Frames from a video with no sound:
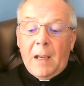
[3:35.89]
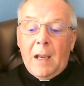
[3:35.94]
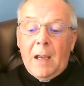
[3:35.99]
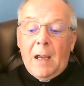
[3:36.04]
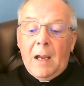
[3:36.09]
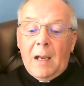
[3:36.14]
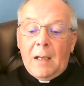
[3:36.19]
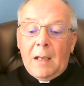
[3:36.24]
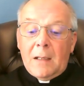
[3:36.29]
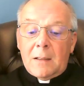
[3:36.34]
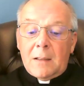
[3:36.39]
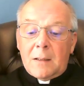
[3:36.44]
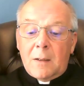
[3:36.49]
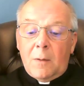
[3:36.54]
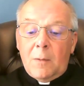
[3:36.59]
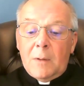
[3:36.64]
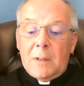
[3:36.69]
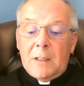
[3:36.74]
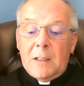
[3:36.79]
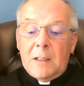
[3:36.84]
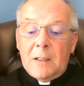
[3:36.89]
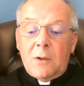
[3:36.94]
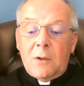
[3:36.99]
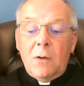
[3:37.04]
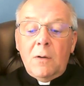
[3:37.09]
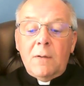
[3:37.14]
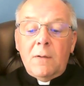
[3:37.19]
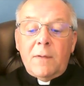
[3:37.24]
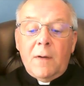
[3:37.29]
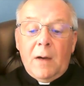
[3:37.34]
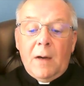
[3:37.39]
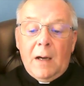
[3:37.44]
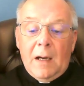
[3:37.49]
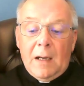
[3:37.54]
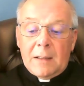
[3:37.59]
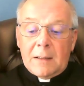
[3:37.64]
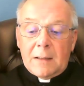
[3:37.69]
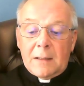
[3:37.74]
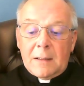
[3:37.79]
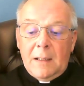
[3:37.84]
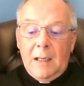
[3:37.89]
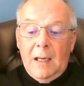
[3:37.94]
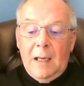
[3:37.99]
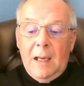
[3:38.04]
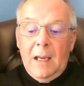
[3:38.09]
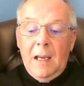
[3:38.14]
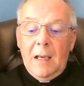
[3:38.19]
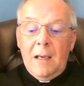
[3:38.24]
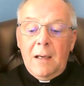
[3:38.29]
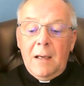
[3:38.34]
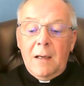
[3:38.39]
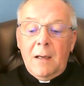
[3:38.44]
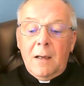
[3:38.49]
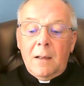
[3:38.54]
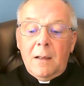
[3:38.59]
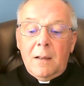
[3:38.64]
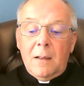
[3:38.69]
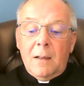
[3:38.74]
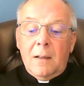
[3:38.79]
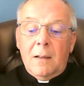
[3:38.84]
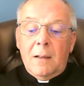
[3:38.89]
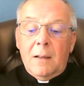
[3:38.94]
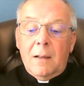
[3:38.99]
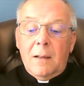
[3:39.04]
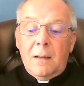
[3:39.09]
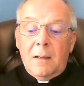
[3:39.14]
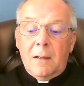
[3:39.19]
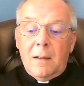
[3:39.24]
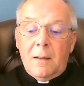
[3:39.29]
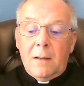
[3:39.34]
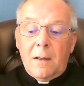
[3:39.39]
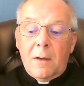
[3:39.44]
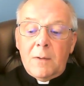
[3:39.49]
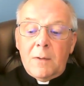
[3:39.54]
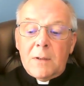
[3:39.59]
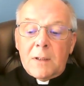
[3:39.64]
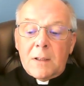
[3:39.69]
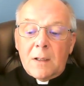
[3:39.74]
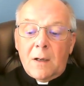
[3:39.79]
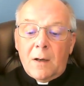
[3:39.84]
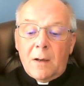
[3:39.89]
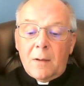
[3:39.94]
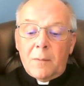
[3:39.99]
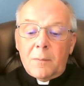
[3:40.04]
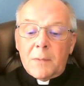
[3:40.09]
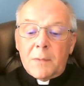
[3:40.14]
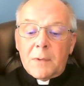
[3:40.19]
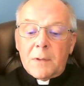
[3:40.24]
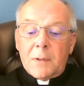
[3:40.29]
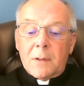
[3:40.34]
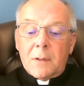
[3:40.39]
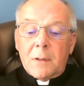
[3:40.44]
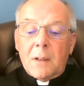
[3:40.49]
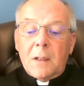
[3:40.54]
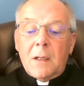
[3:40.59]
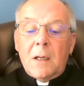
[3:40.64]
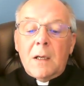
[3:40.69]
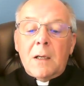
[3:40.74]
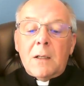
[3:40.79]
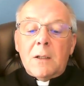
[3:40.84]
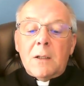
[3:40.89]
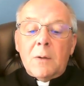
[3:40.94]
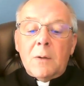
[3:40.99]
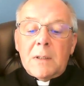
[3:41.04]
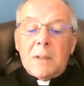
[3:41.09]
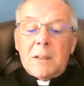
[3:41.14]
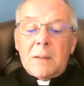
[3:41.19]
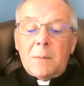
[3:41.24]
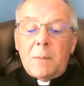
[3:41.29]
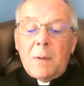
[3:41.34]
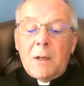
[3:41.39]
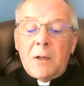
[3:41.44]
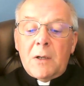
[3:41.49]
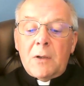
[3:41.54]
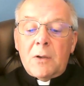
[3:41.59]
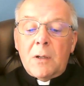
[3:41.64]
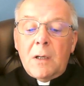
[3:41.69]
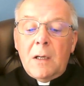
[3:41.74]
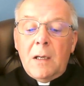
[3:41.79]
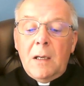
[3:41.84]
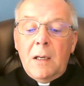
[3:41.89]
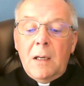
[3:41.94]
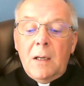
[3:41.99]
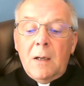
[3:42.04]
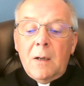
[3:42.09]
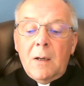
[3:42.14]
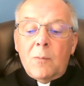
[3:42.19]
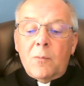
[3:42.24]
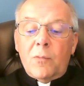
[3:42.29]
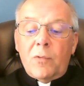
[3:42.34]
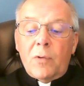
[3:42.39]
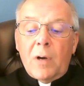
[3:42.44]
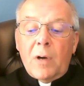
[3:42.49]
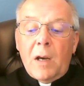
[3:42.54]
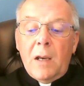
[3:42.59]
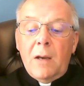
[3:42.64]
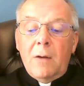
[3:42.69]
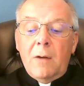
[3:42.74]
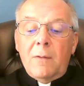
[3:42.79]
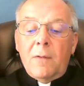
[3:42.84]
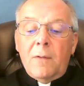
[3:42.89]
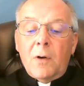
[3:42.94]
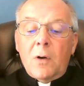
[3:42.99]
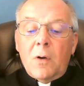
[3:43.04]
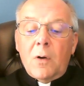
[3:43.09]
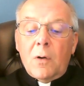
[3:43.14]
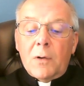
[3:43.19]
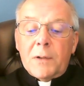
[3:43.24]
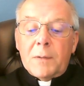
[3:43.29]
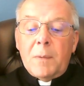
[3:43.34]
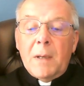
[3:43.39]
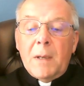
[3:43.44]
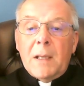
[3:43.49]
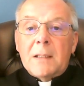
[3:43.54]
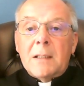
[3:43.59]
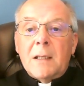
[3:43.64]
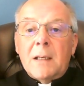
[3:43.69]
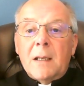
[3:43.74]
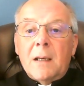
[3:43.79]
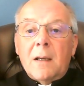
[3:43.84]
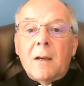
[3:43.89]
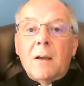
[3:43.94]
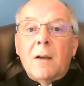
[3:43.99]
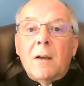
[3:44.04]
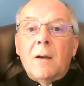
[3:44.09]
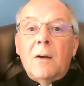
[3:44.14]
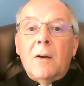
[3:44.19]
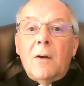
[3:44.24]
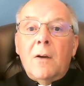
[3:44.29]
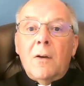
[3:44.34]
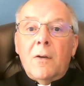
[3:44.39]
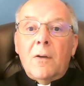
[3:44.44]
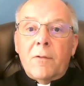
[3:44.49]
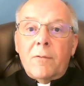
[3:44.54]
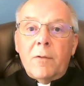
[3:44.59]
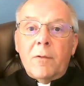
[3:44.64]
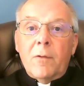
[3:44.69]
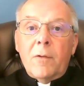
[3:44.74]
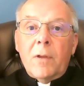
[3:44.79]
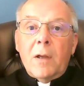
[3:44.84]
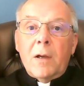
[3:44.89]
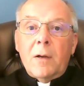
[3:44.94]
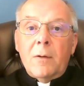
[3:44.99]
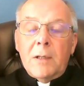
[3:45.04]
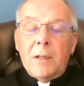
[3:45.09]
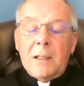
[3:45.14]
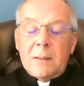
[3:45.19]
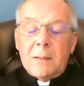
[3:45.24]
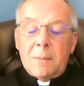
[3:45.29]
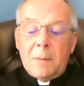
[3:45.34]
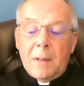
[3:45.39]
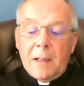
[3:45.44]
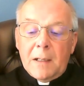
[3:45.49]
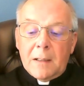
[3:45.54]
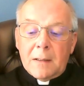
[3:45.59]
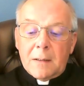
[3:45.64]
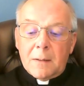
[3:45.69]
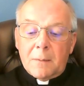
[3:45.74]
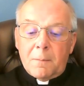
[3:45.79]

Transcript: And so it is good for us in those times to especially pray for God's blessing through the Holy Spirit.